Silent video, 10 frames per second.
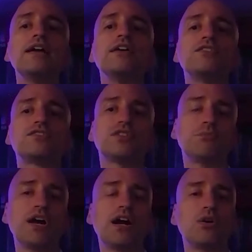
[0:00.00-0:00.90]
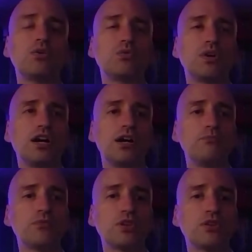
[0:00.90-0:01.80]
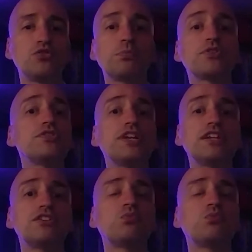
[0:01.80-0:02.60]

somehow supersedes